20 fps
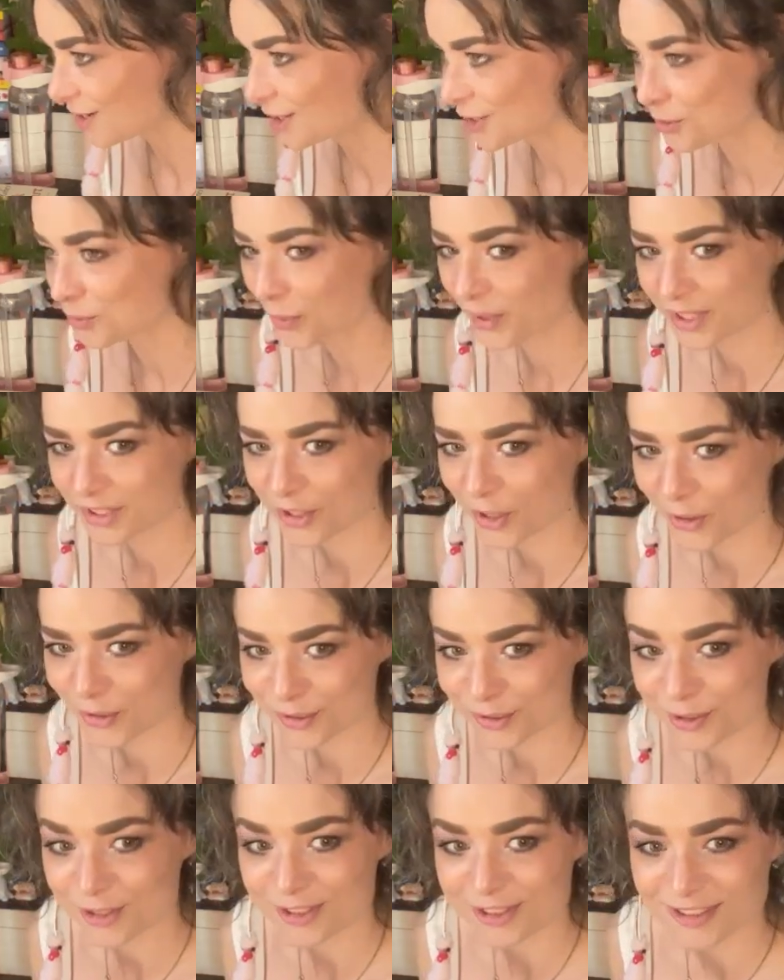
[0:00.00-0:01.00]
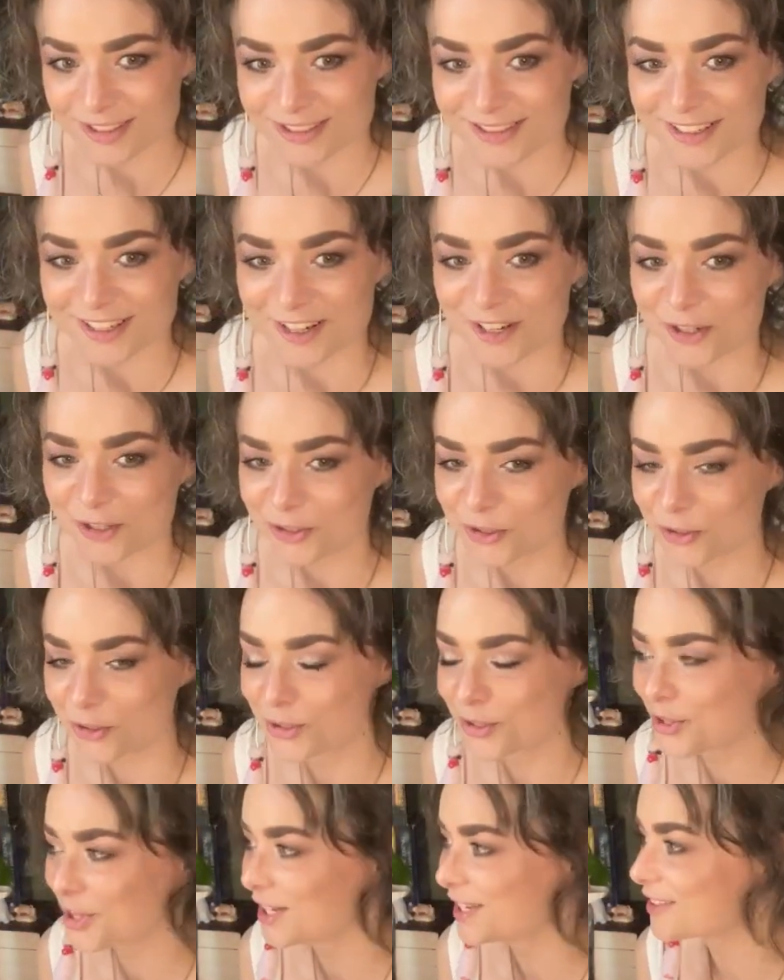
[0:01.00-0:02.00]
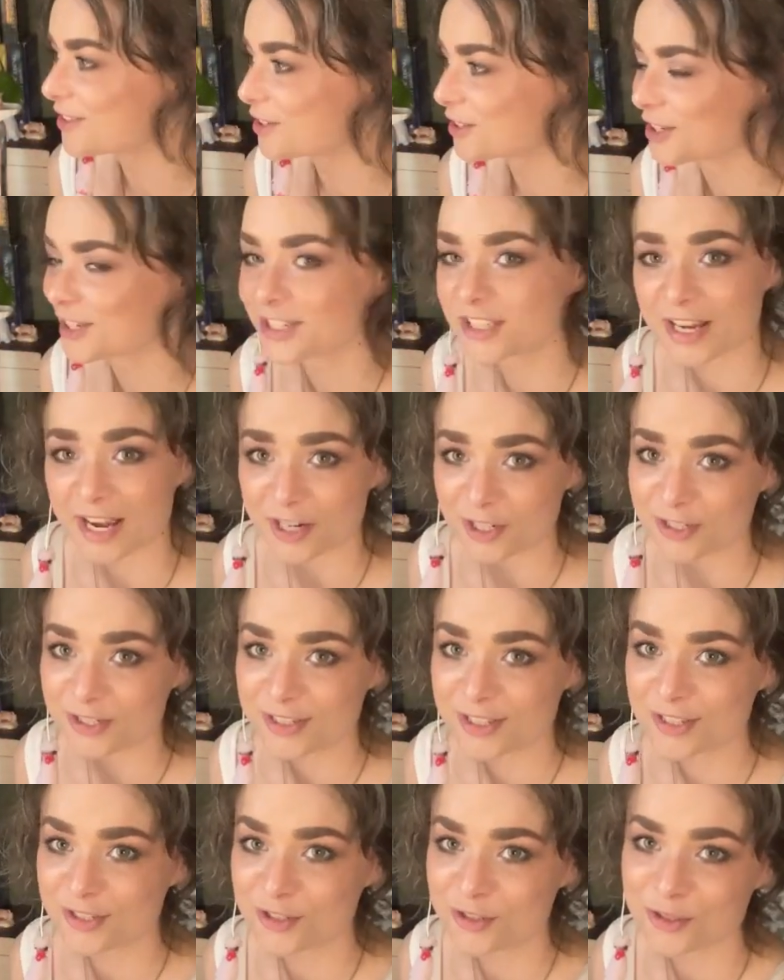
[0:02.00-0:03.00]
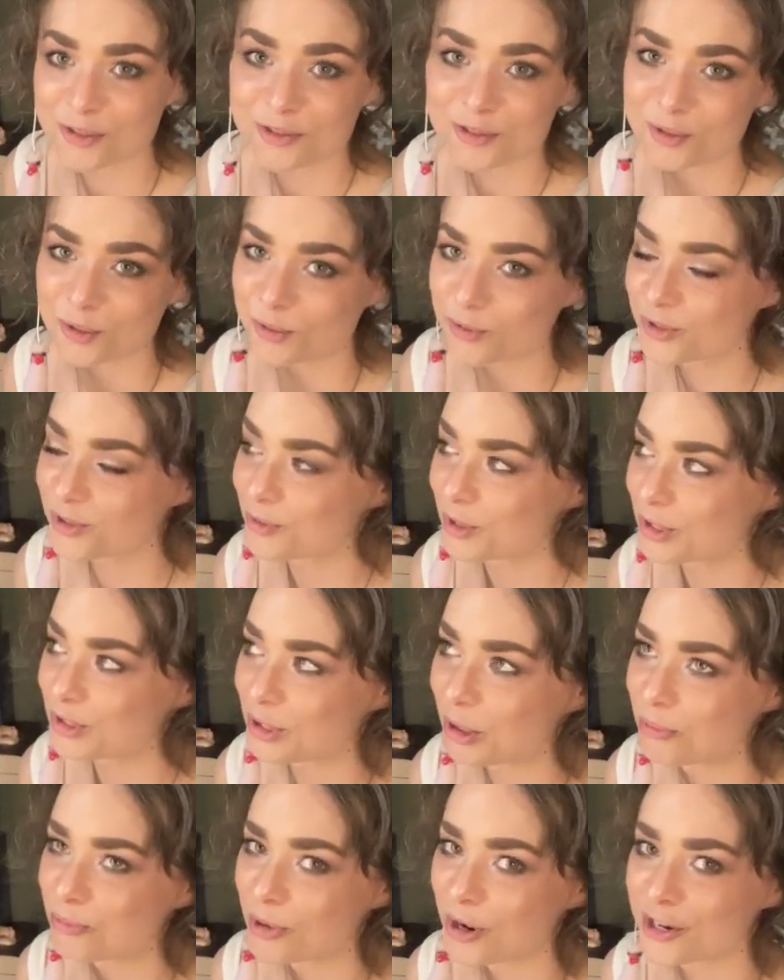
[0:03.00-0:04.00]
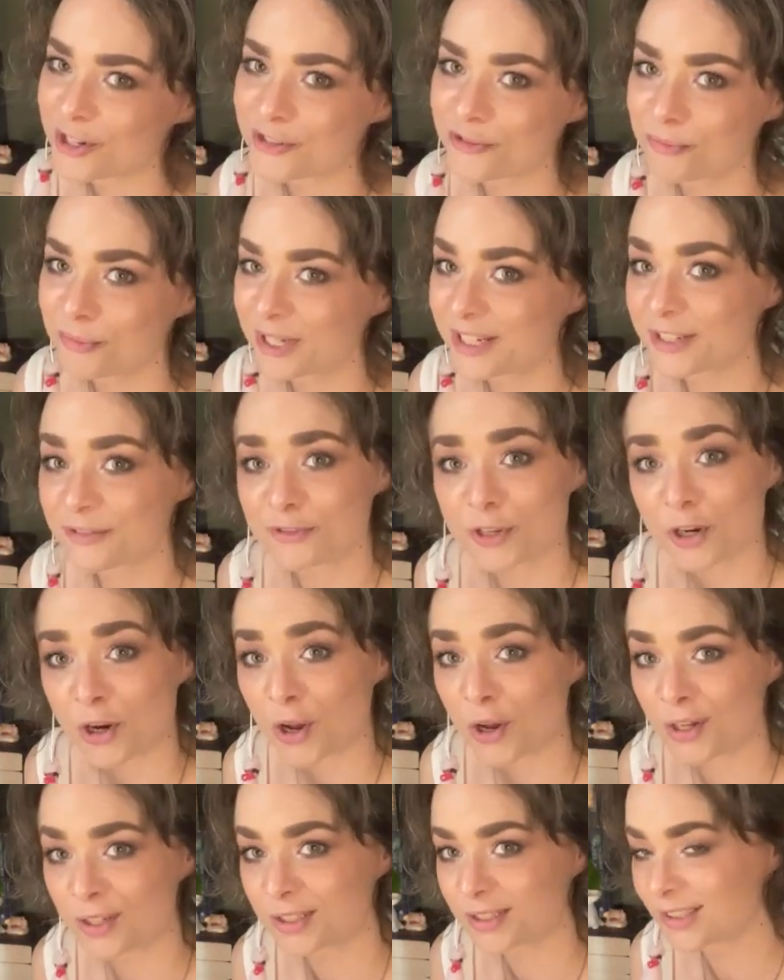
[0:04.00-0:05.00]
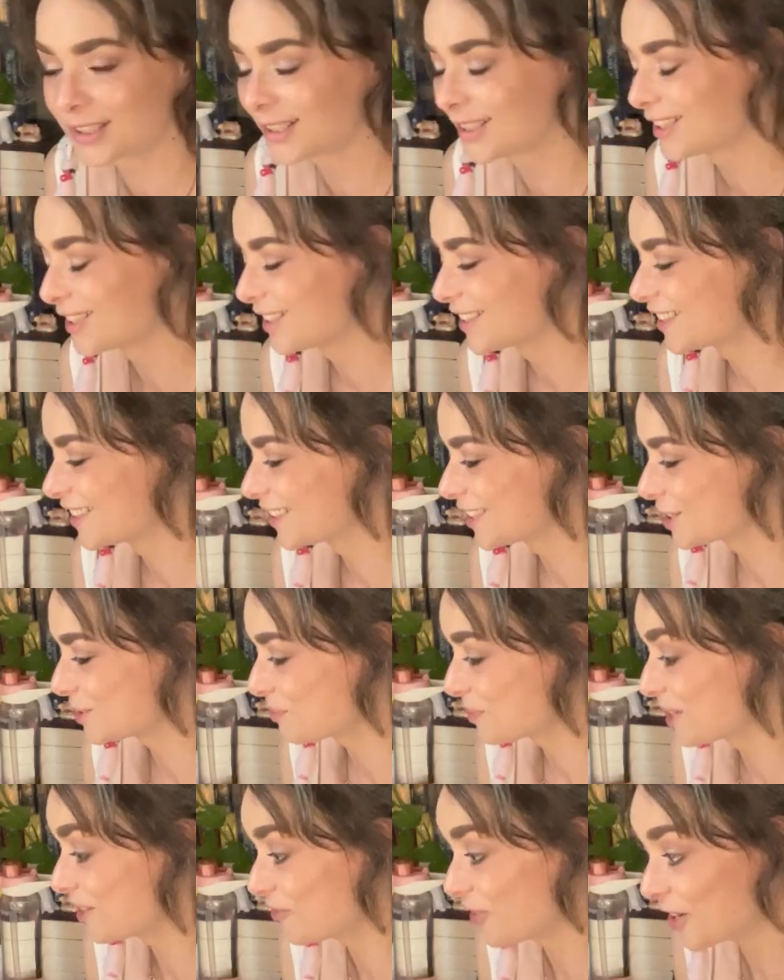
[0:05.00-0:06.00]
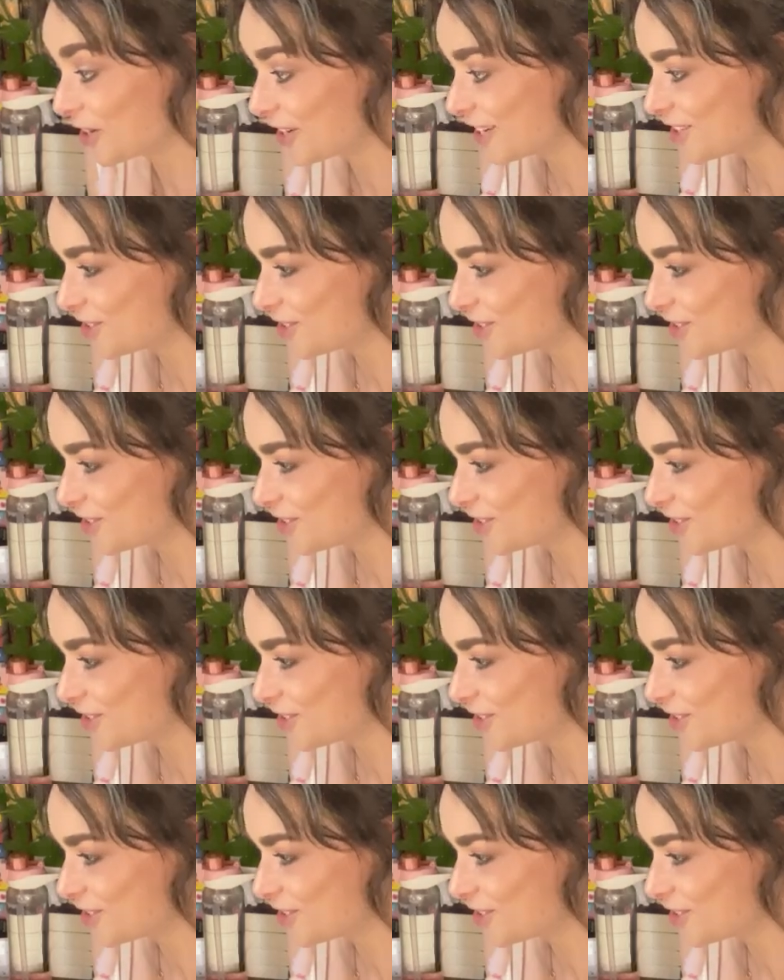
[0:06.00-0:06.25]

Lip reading: there's weirdos who think they're entitled to some part of me, if not all. It's been very